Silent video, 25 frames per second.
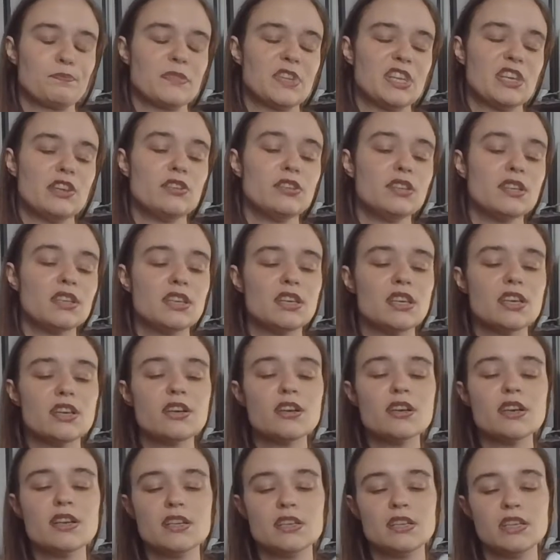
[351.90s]
hilt
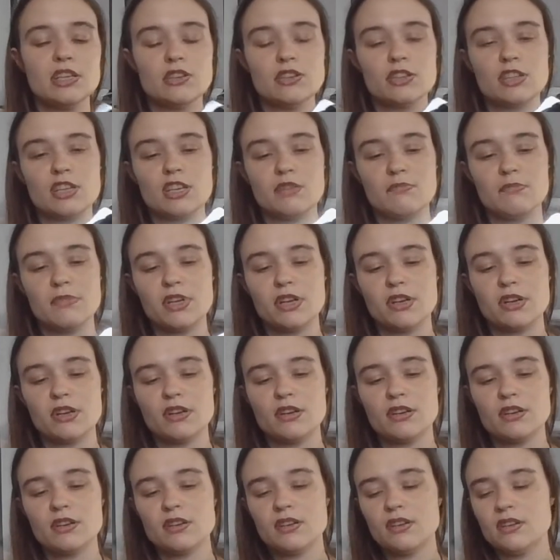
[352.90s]
here and near the
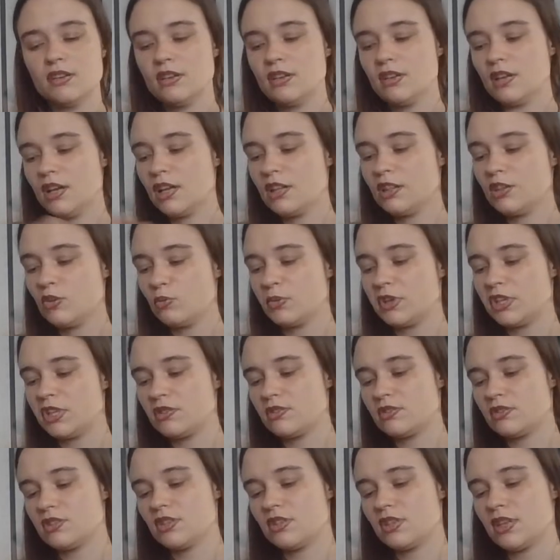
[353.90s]
emitter. And the
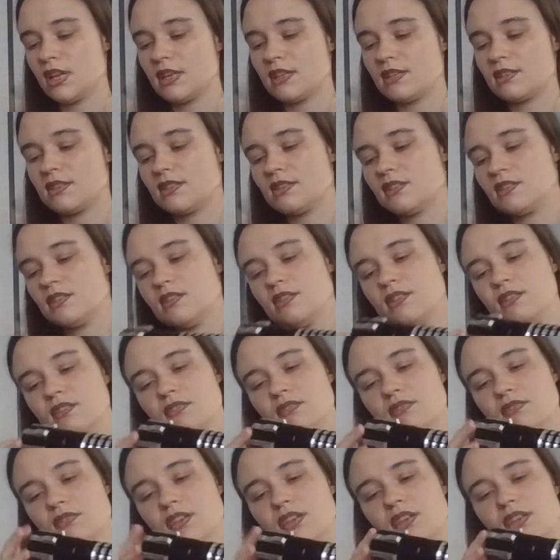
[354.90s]
windows, they're nice.
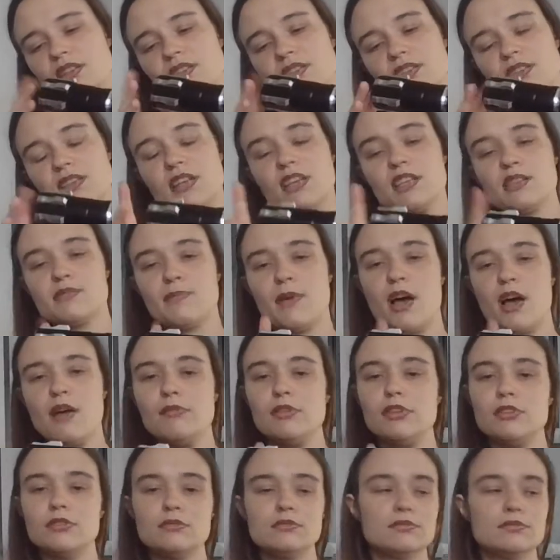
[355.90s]
And it's a nice
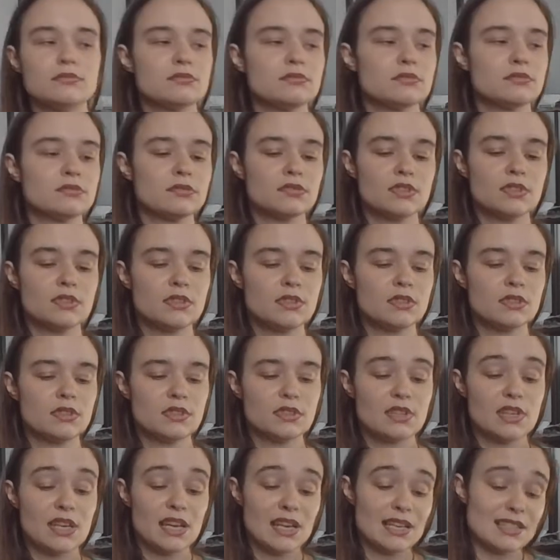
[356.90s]
pommel.
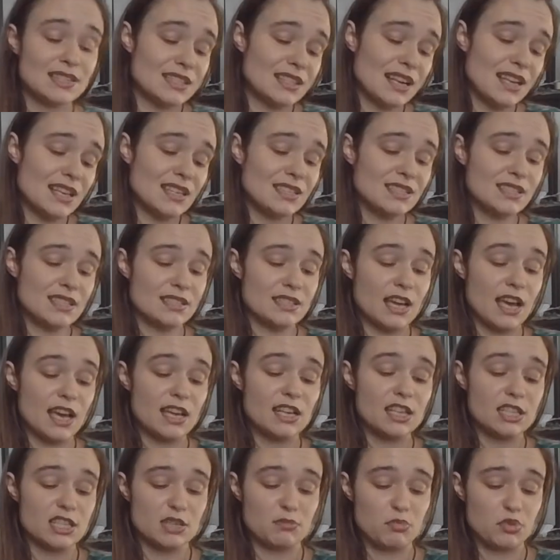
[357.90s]
It's a nice
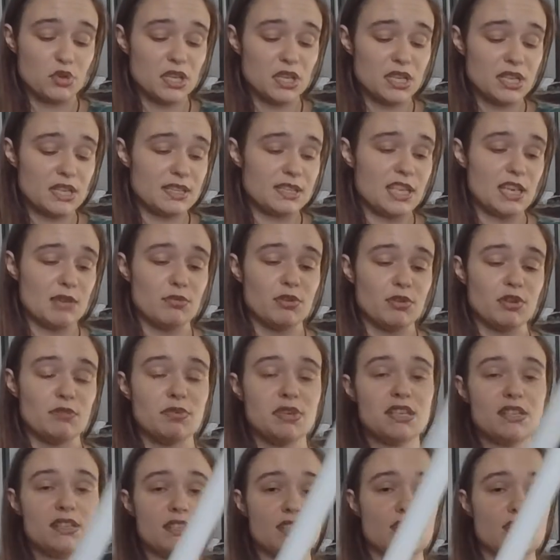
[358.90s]
design, it's a pretty saber,
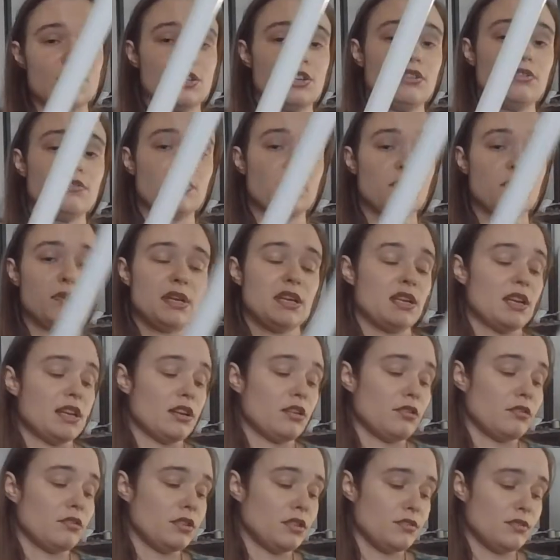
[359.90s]
but it's a shelf queen. I
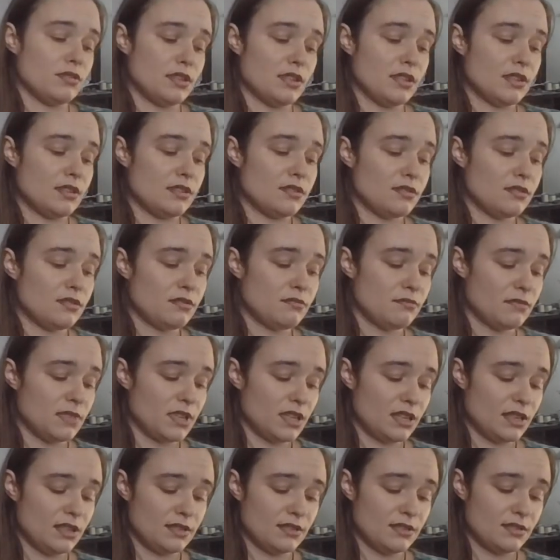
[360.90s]
don't use this
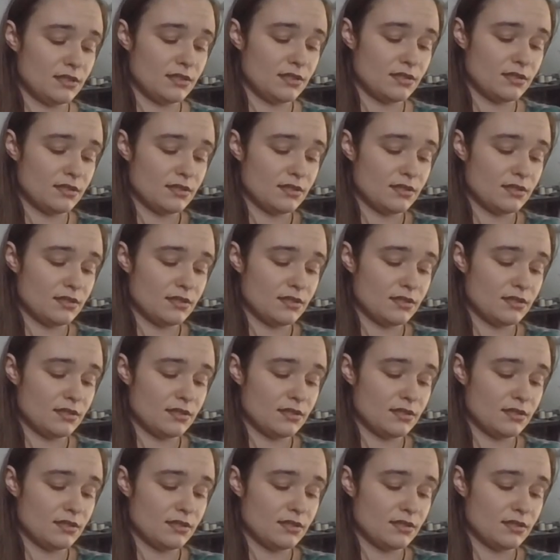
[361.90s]
because,